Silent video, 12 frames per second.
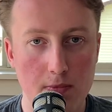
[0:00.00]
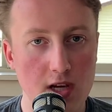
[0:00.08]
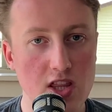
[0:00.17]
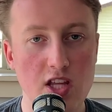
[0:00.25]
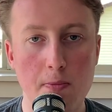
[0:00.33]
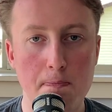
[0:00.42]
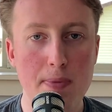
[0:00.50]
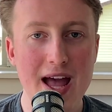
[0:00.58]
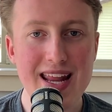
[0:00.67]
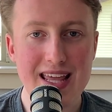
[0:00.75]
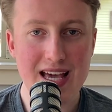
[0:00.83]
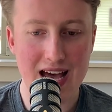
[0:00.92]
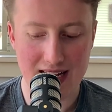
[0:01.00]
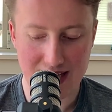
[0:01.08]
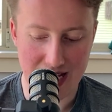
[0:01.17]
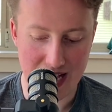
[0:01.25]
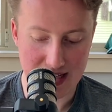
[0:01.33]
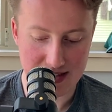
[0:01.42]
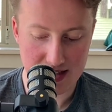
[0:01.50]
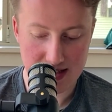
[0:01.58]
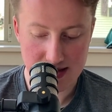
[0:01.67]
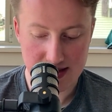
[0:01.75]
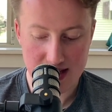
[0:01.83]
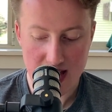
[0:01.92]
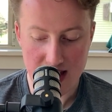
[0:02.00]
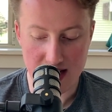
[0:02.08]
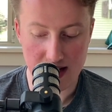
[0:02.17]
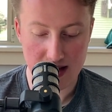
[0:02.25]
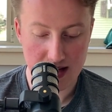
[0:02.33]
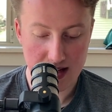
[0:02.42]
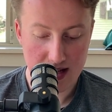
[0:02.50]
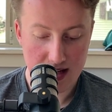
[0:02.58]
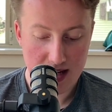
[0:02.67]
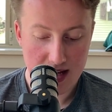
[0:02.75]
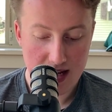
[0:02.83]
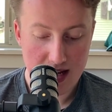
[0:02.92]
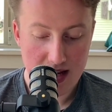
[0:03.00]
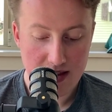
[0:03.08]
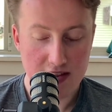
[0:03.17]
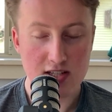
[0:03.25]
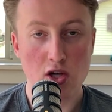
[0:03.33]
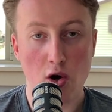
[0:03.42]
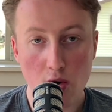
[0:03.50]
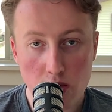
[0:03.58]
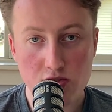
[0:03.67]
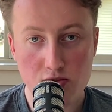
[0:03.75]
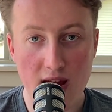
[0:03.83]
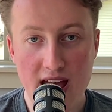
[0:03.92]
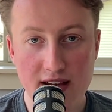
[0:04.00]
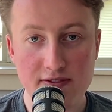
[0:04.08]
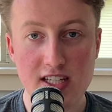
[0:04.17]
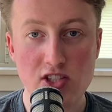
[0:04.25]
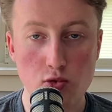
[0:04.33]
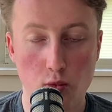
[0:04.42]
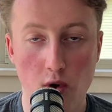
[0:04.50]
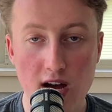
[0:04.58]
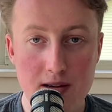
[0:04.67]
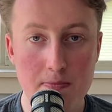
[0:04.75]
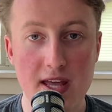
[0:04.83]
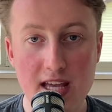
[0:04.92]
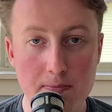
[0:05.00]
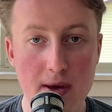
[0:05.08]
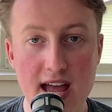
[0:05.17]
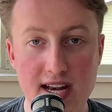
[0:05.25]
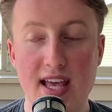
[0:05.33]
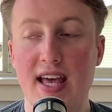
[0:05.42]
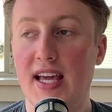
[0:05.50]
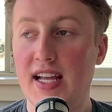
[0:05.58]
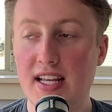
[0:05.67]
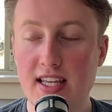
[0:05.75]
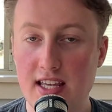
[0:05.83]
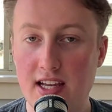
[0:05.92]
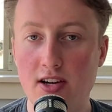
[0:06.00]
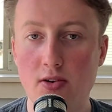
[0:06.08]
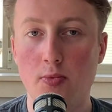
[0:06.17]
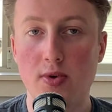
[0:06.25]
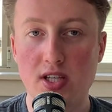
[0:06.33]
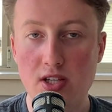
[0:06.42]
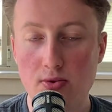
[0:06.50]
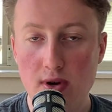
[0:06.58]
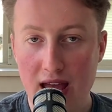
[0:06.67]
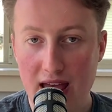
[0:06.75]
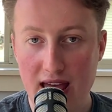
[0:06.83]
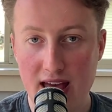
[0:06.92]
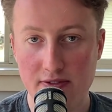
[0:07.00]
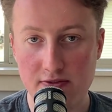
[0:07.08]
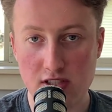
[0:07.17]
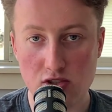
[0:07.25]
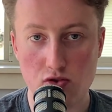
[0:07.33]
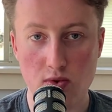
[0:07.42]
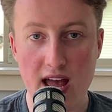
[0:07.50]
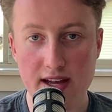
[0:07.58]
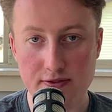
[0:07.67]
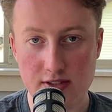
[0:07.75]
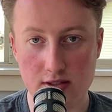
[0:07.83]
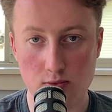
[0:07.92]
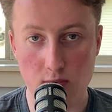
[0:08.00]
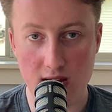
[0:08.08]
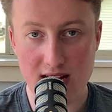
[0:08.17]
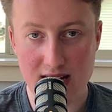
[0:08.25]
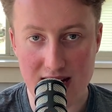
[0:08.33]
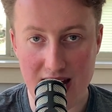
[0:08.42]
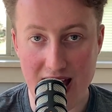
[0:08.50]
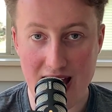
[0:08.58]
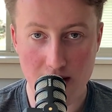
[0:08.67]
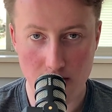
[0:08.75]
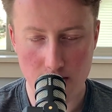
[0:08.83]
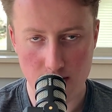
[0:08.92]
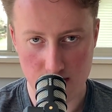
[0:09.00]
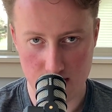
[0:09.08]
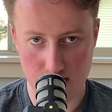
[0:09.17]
They're betting on guys instead. This whole draft is one big bet. In a year where you have to draft to win now,